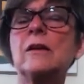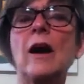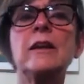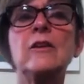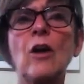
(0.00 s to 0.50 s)

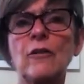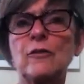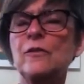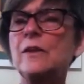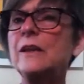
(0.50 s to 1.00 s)
cutting off
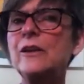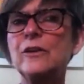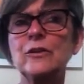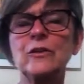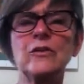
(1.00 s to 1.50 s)
of
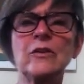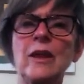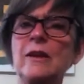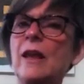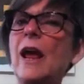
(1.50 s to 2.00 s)
ears
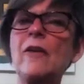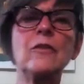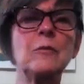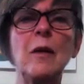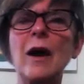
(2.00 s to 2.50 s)
and
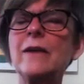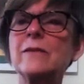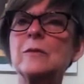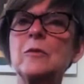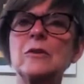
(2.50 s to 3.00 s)
every
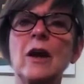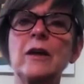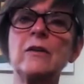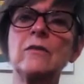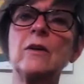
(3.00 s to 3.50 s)
possible
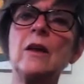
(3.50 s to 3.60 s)
kind of